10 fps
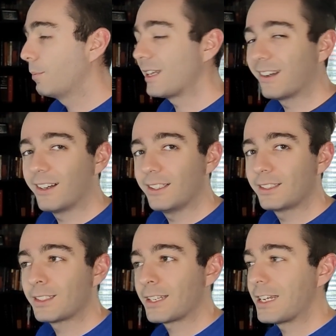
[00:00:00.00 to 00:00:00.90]

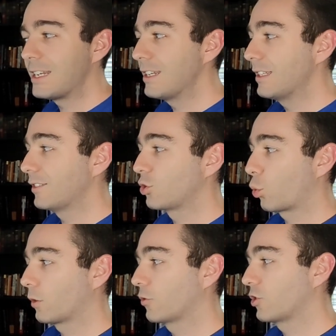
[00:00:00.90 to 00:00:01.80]
because he is
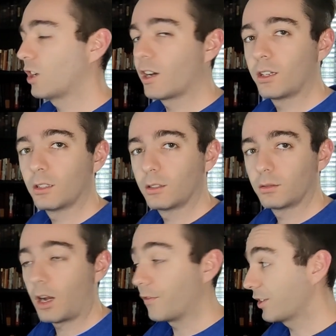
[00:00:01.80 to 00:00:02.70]
sort of stuck
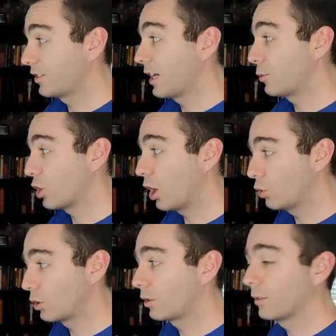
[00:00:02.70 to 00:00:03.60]
on the same
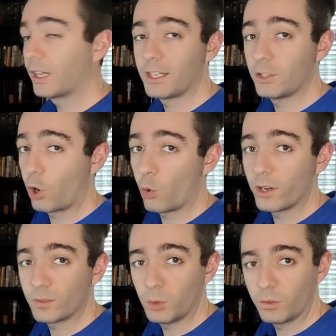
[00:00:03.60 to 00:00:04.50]
color that he
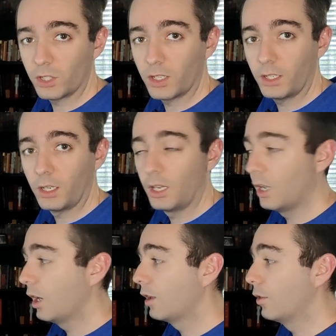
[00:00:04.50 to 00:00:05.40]
always moves on,
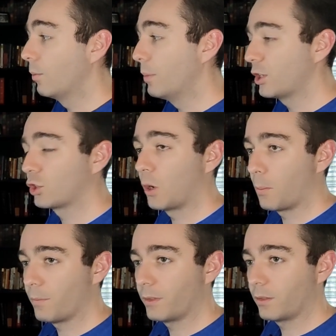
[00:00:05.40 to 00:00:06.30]
the
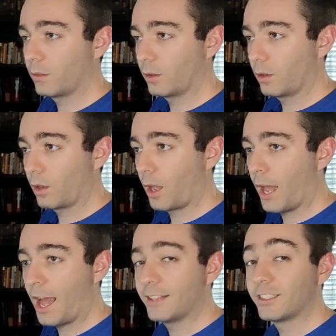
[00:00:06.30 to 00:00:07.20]
bishop
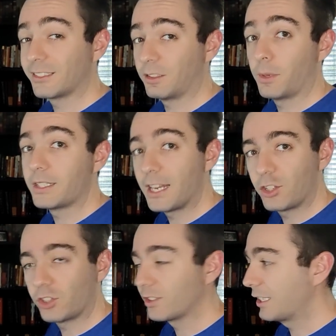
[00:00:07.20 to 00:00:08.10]
has its
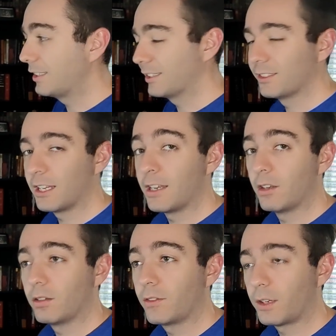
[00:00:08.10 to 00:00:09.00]
limitations.
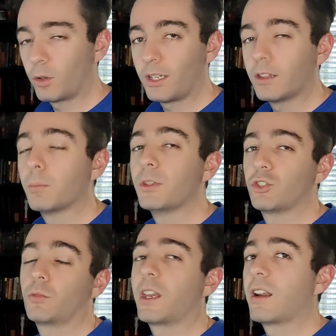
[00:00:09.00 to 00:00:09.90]
In theory, the
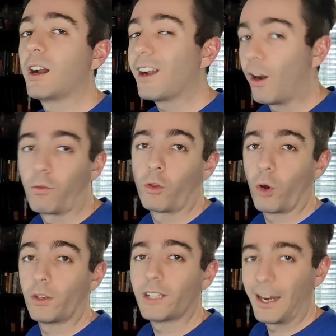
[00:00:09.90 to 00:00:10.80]
bishop cannot cover
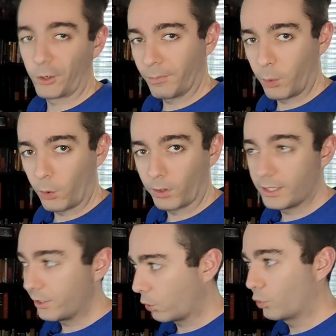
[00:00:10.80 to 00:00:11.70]
the entire board.
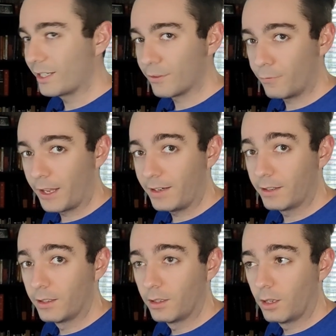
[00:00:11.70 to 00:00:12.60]
He can only
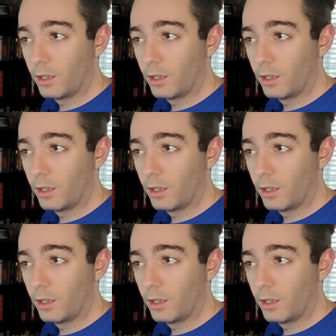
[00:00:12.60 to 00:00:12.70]
defend